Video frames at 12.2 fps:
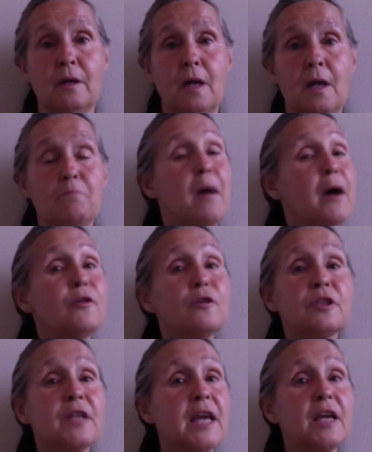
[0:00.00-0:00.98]
And
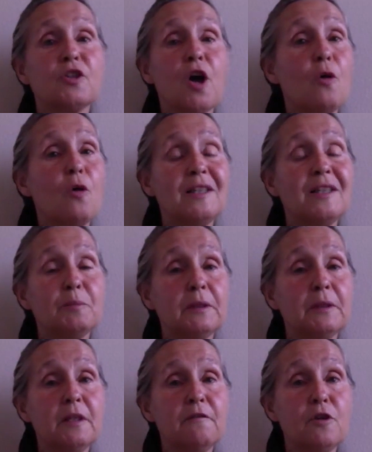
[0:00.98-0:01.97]
mothers can't always
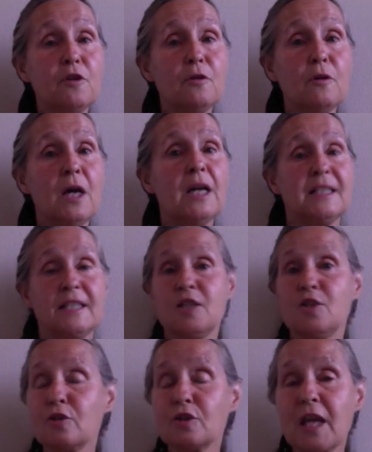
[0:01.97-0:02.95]
believe you.
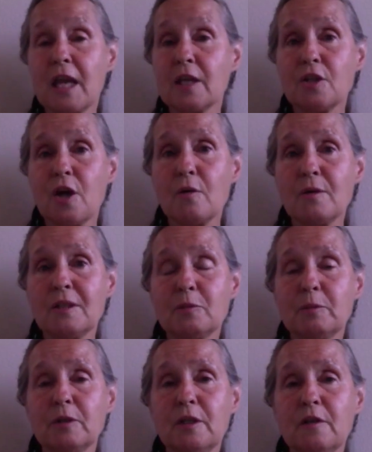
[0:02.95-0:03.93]
Teachers can't always
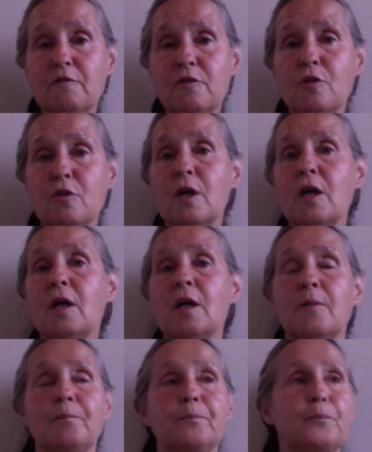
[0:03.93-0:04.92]
believe you.
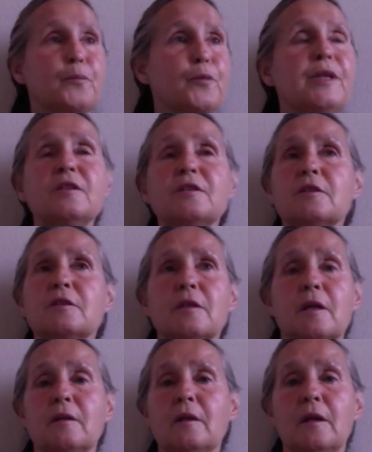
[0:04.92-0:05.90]
Priests
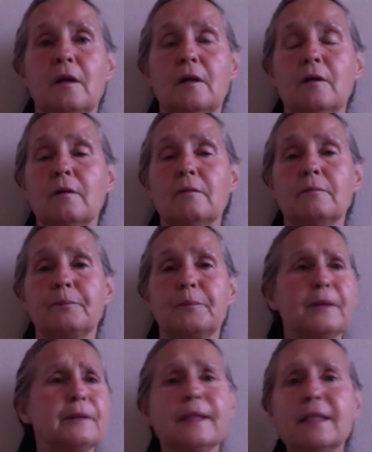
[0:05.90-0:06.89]
and
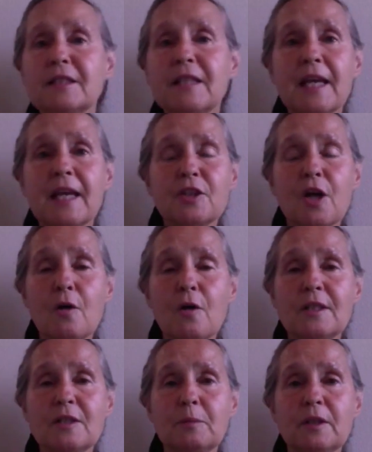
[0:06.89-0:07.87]
police can't
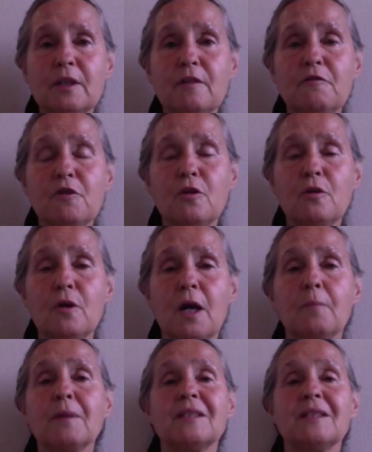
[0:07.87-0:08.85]
always believe you,
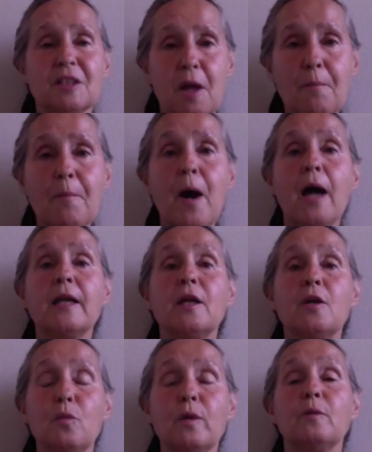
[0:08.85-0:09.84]
but
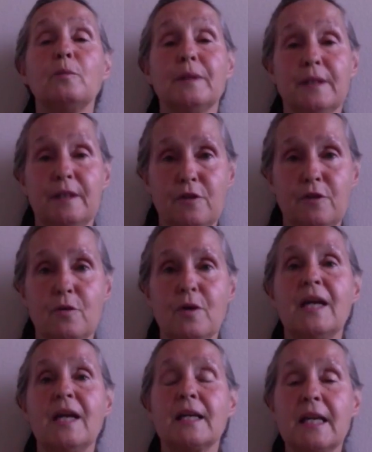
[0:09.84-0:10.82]
somebody will believe you.
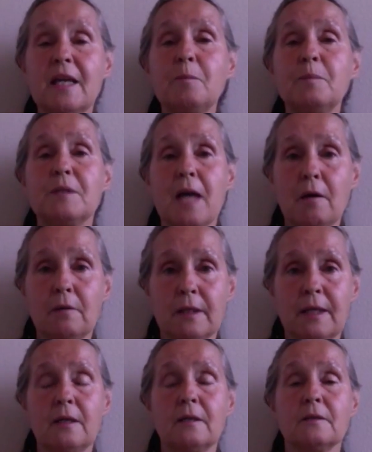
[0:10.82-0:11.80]
Keep
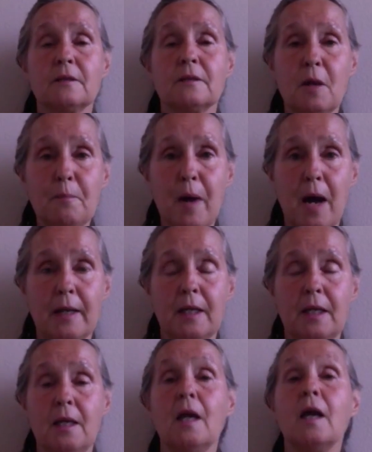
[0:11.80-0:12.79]
telling
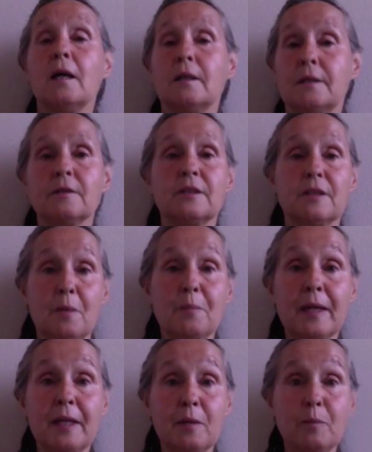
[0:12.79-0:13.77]
somebody until
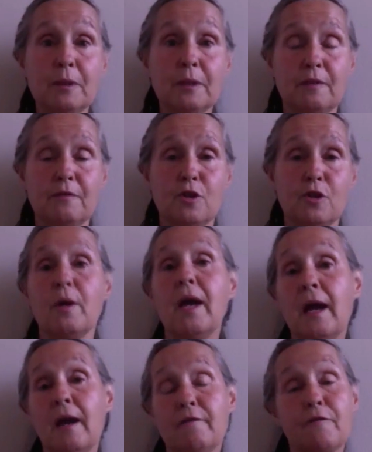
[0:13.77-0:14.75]
somebody believes you.
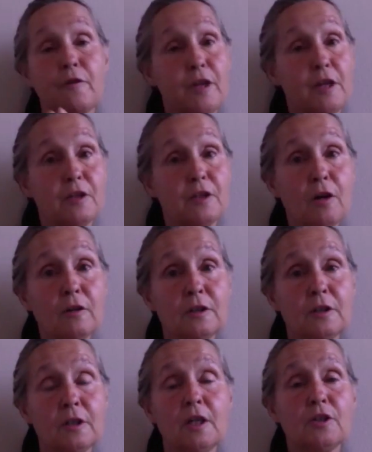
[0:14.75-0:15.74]
And for the
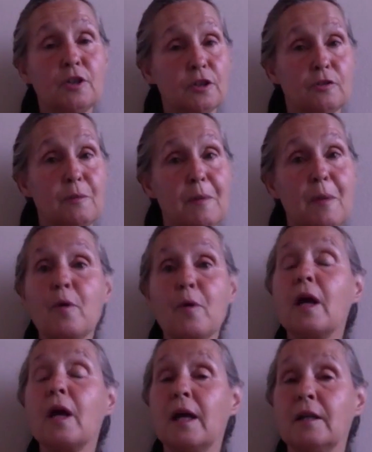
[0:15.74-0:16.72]
adults, just remember,
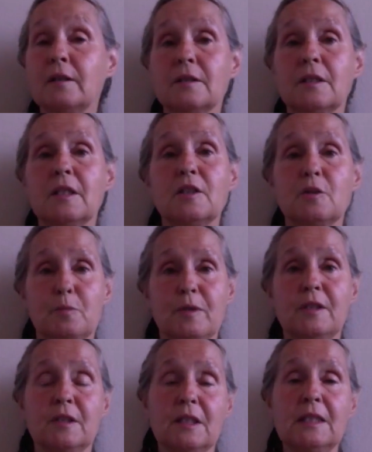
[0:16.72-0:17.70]
instinct
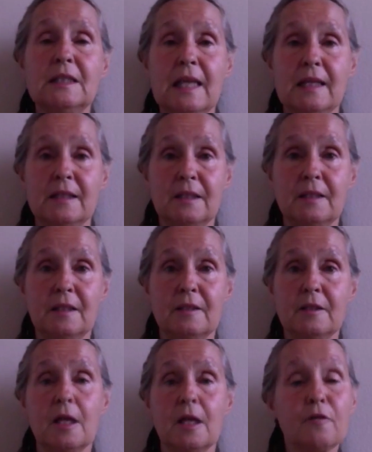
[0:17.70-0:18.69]
precedes
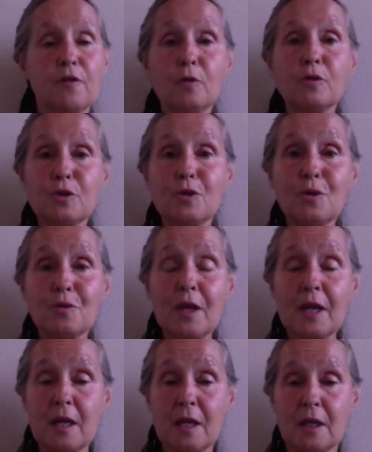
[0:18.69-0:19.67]
incident. Those two
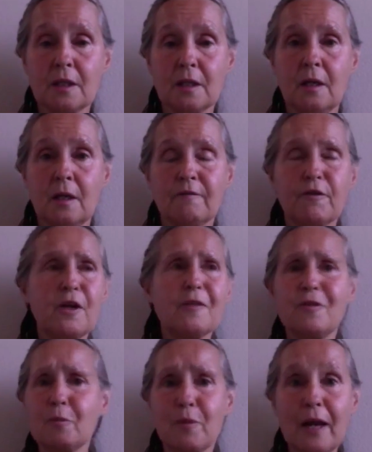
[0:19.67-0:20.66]
things,
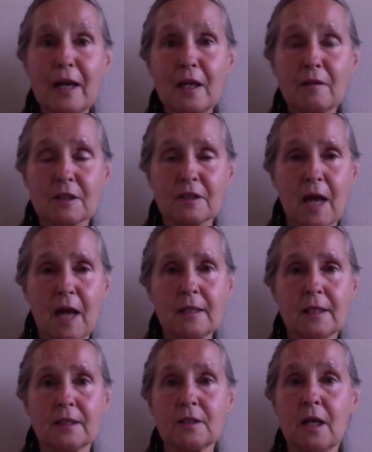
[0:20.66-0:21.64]
forget the breaking the
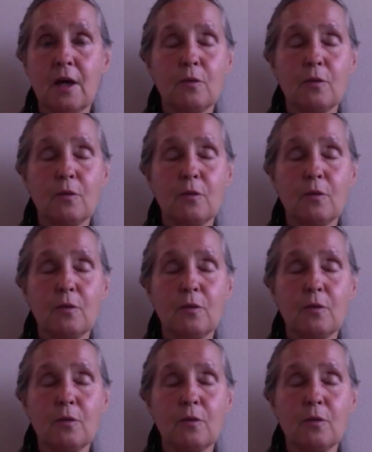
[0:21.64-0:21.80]
silence.